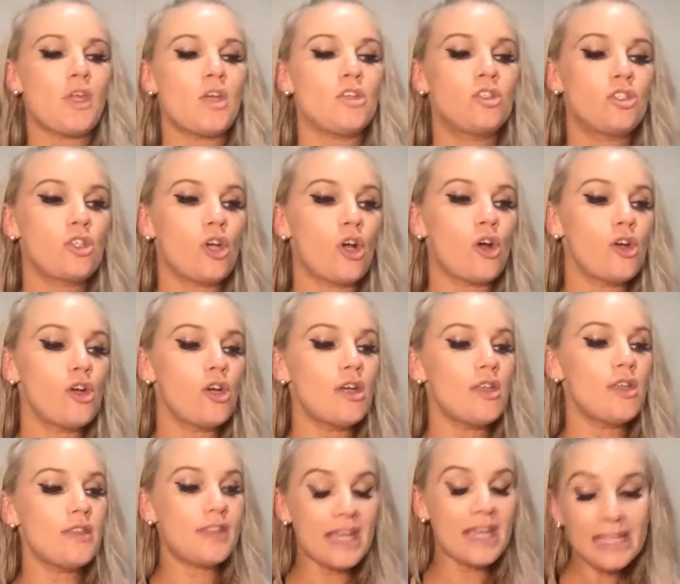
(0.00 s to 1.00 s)
So
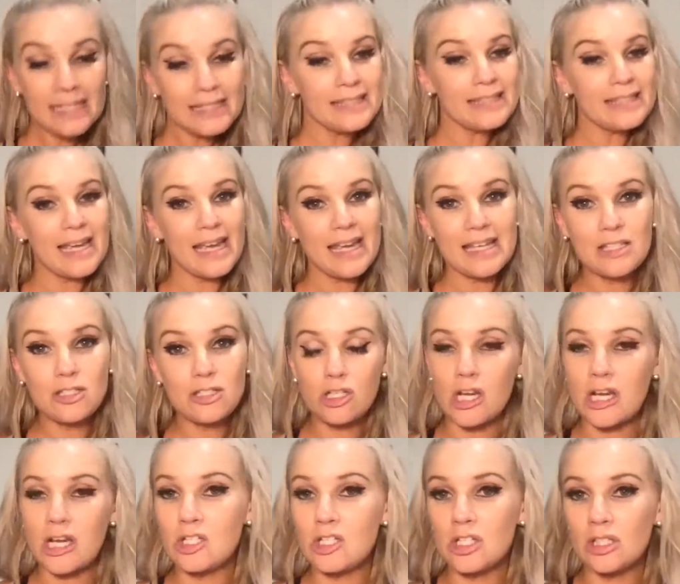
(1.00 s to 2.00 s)
this is
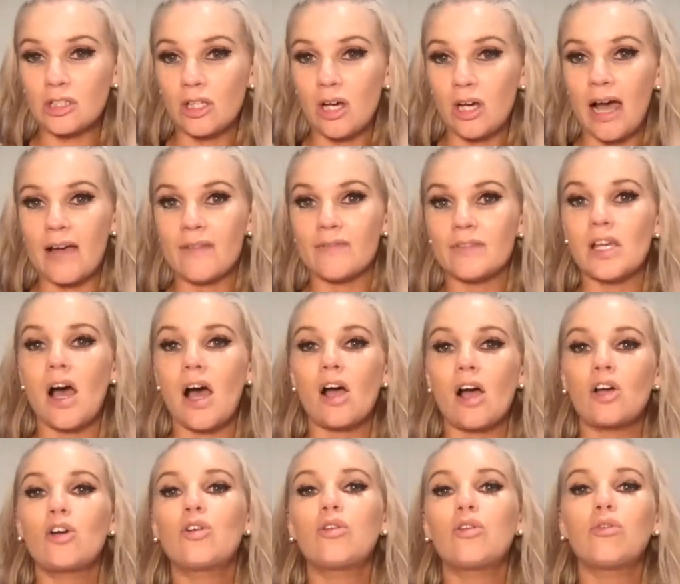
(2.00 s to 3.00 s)
changing lives
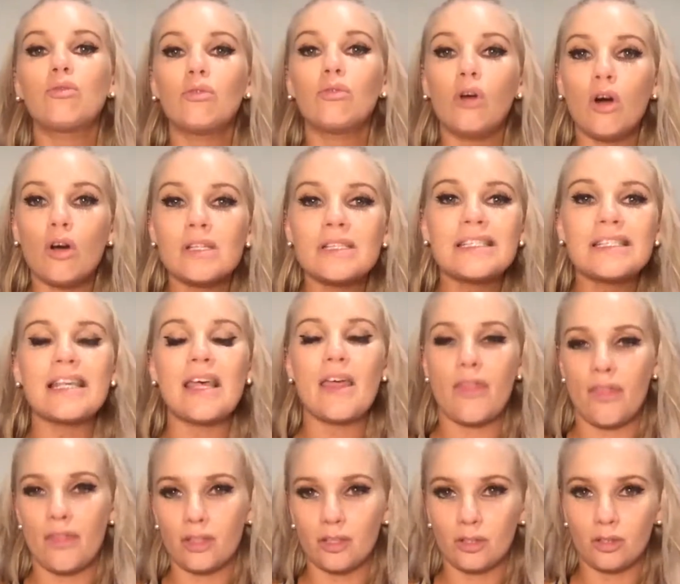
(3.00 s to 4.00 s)
across
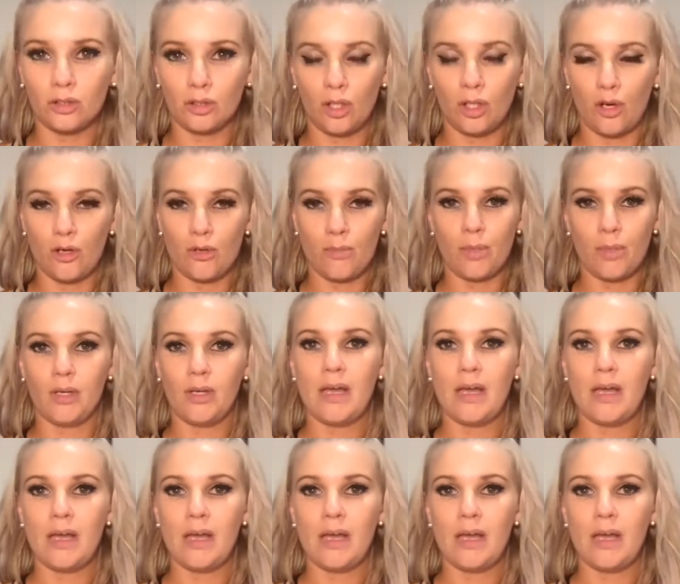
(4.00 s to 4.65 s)
the globe.